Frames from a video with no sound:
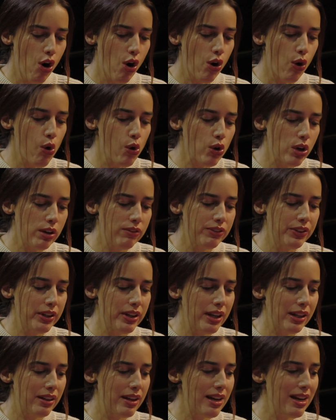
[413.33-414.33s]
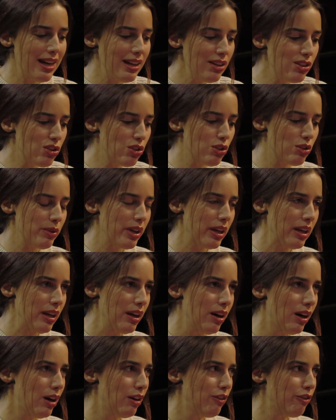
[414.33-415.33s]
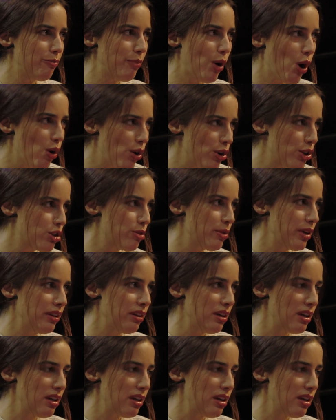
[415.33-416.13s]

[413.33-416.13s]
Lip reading: all of the history of poetry,